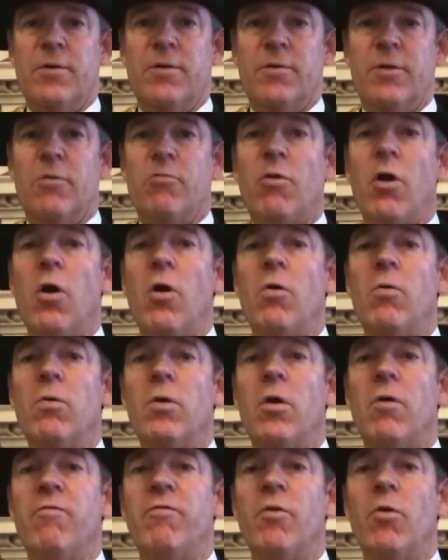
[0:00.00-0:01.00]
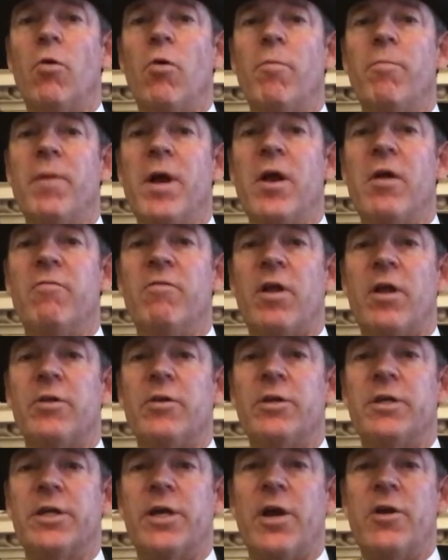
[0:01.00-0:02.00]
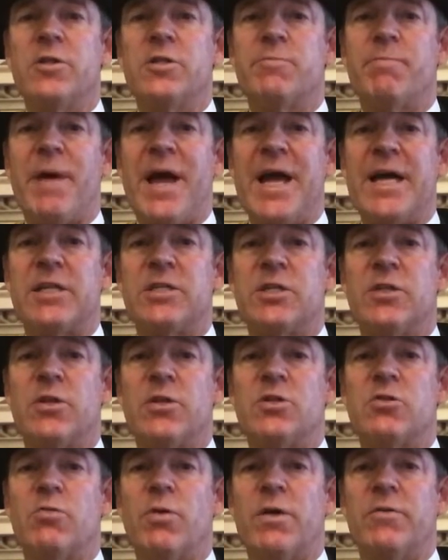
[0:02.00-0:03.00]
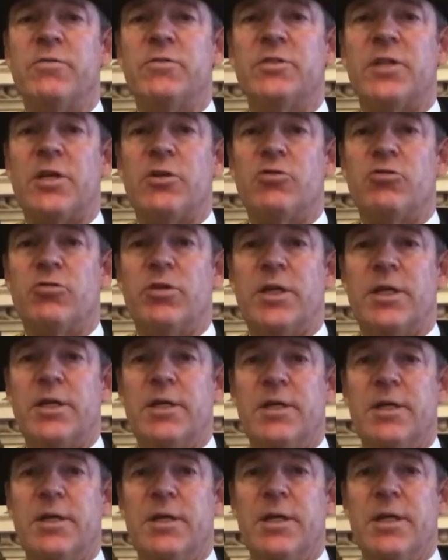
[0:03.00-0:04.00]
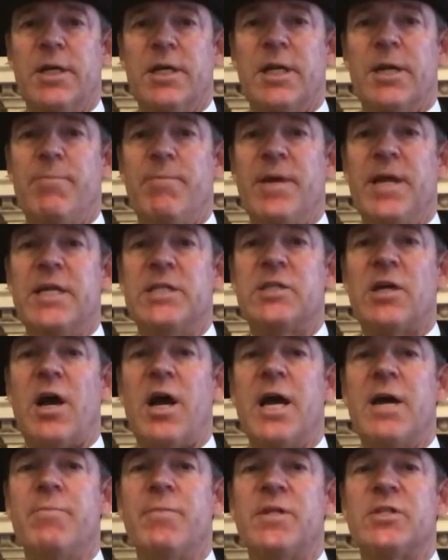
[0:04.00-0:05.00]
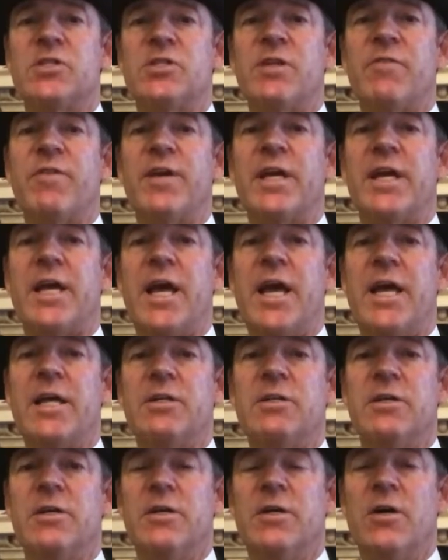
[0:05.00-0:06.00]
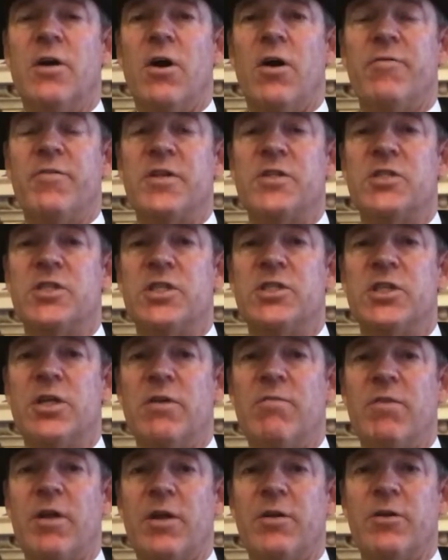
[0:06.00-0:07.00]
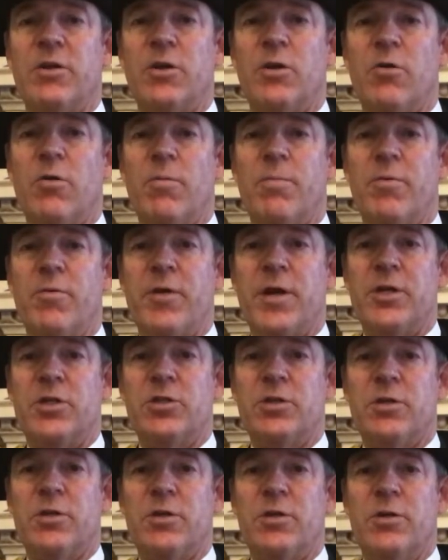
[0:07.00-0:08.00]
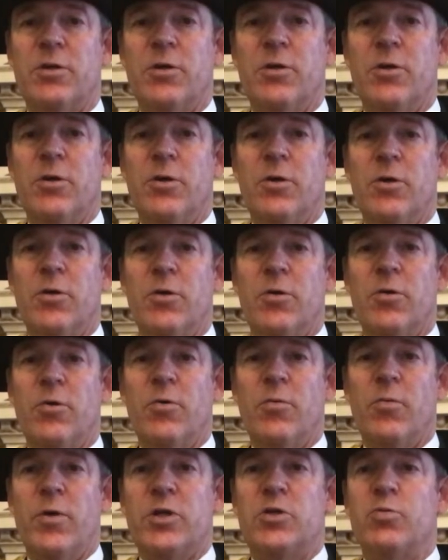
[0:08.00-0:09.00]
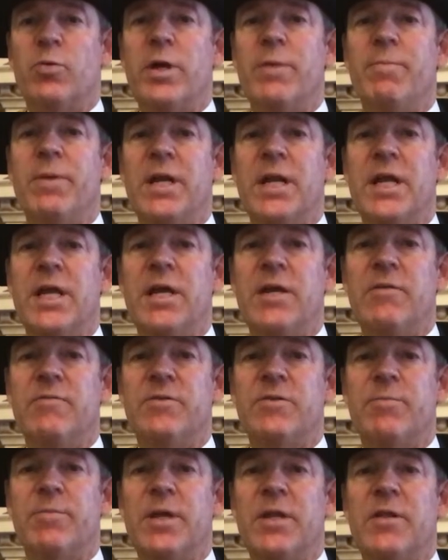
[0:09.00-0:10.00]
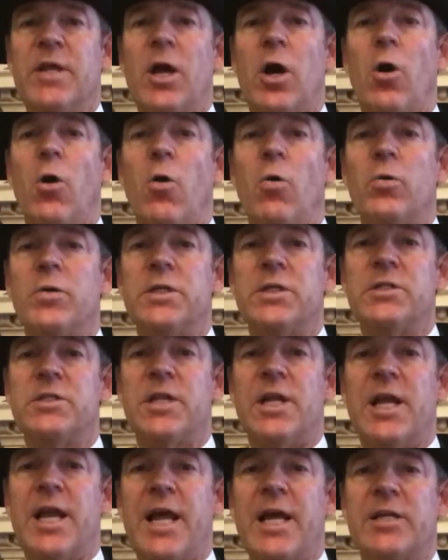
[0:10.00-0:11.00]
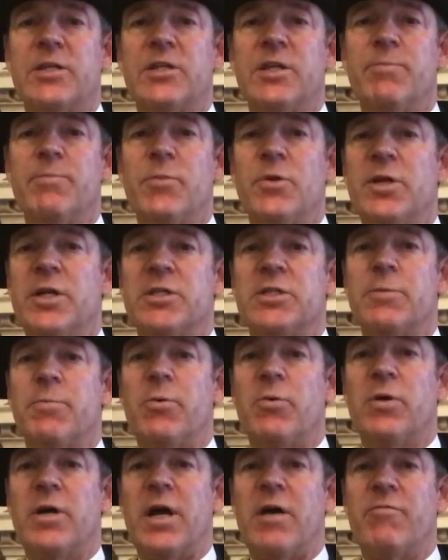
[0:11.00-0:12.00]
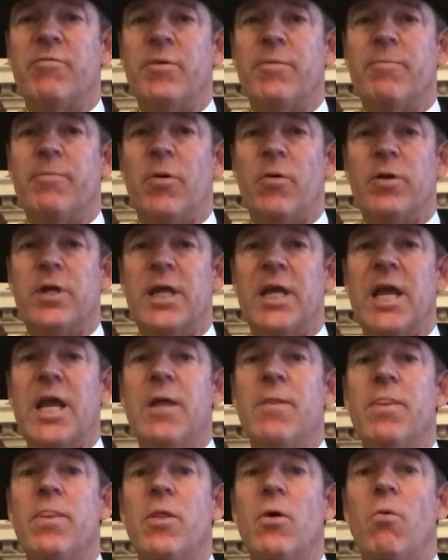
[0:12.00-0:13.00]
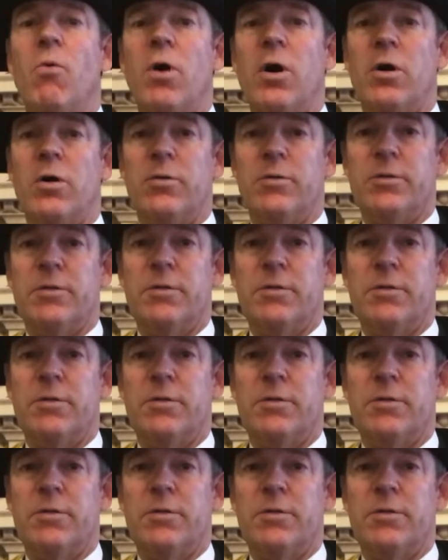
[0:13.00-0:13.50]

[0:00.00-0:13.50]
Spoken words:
The role of Lord Mayor of London goes back to the 12th century, and it means I am the civic head of the City of London Corporation, which we believe to be the oldest elected municipal government body in the world.